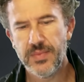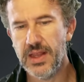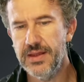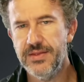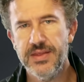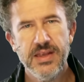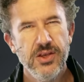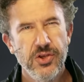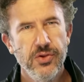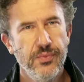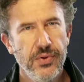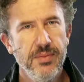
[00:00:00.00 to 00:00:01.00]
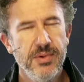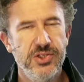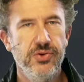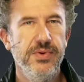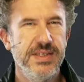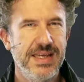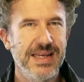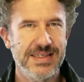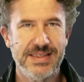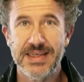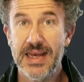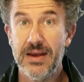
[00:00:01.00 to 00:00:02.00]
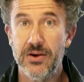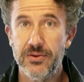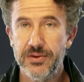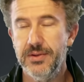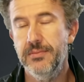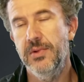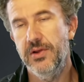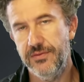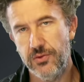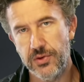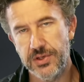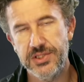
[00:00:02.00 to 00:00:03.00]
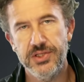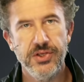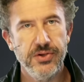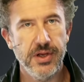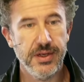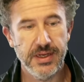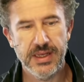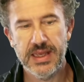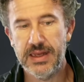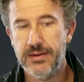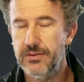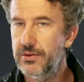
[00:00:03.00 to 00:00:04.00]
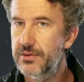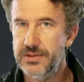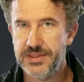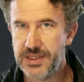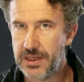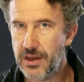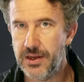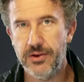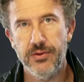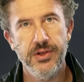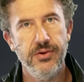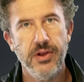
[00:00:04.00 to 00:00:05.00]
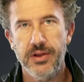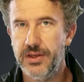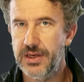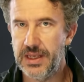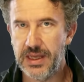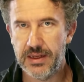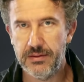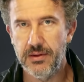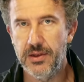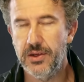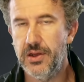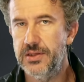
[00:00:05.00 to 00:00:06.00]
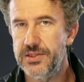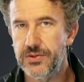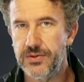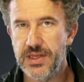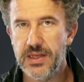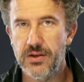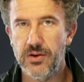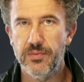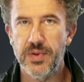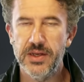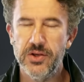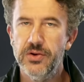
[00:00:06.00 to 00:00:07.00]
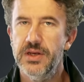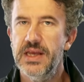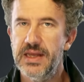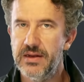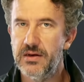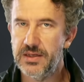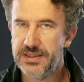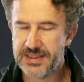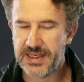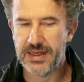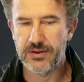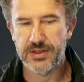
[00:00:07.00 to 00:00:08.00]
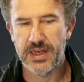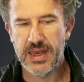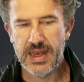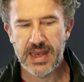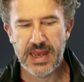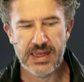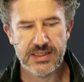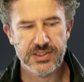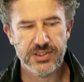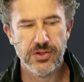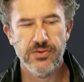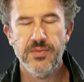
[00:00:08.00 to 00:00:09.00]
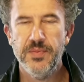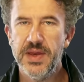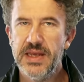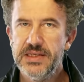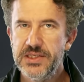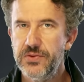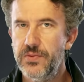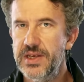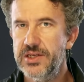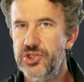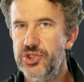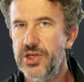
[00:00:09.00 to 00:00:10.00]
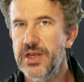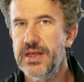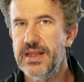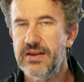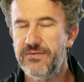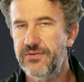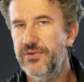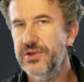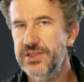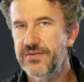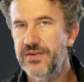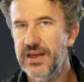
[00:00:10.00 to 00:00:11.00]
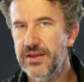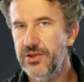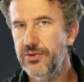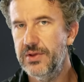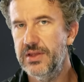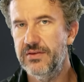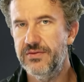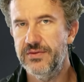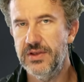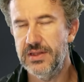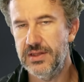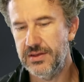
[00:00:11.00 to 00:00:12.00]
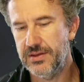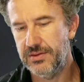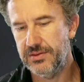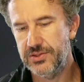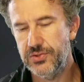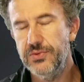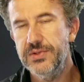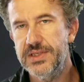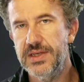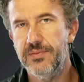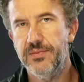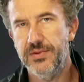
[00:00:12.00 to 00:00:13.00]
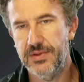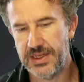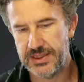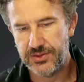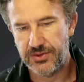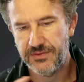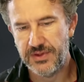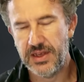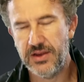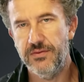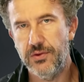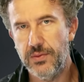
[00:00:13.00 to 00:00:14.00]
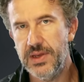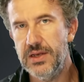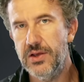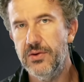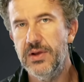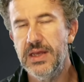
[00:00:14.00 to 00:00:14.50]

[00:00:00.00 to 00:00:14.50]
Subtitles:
then you'll pretty much always get sound. Of course, you're not going to get staccato and you're not going to get consordino, but you're going to get a sound. And so the base switch, that first value in the tooltip, that sort of flyover window,